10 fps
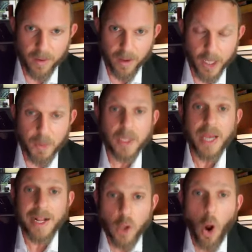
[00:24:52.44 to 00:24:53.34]
It's because I
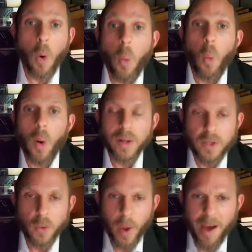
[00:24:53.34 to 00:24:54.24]
don't want
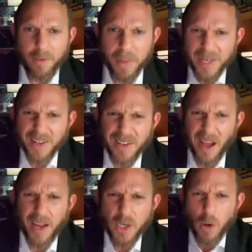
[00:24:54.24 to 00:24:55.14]
to have my
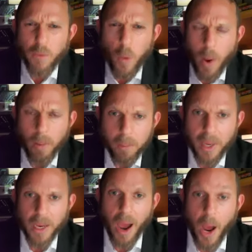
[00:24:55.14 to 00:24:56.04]
desires overwhelm
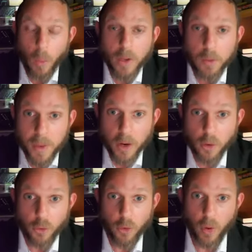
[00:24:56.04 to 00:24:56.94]
me. I want to be in
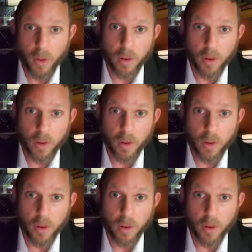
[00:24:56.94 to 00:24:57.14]
control.